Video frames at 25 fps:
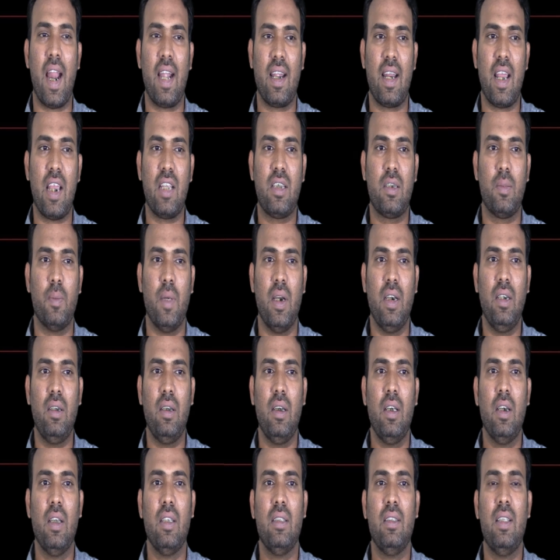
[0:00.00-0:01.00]
attachment,
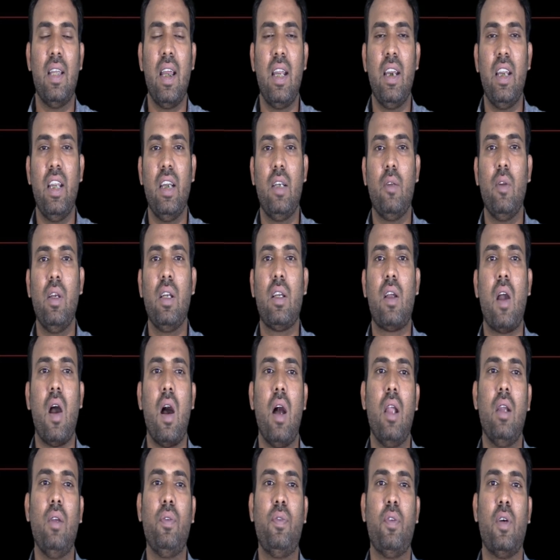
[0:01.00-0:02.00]
then it will
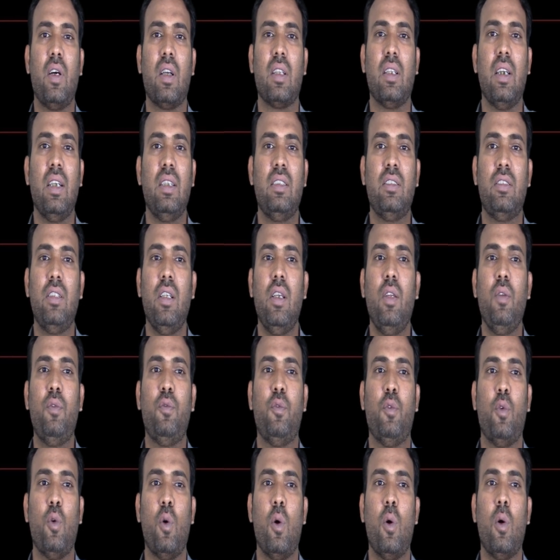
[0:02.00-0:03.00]
call for that
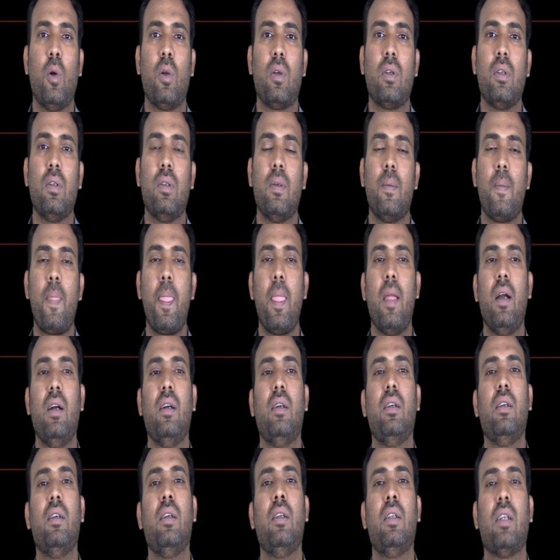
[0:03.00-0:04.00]
C4
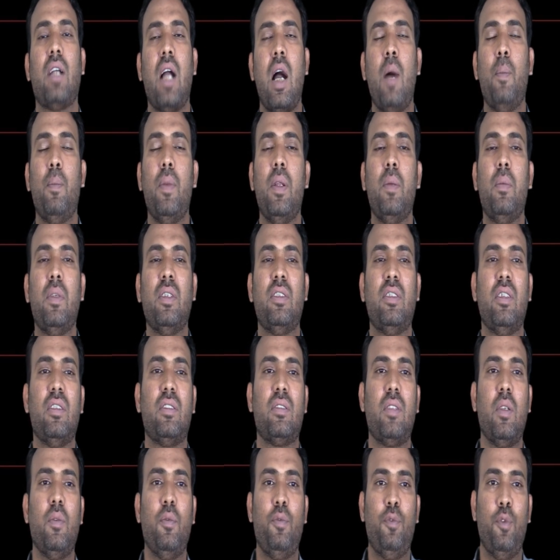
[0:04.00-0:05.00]
complement
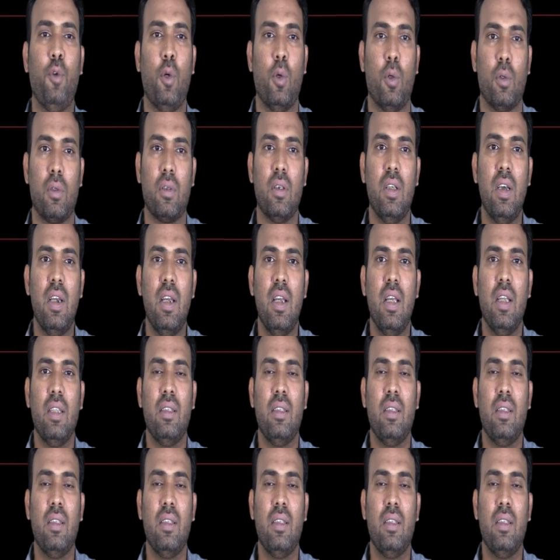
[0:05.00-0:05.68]
system 4.